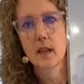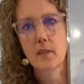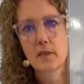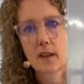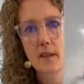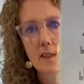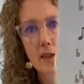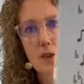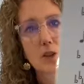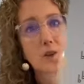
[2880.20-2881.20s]
staves there
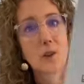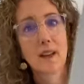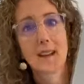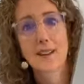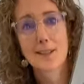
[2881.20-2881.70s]
that you could create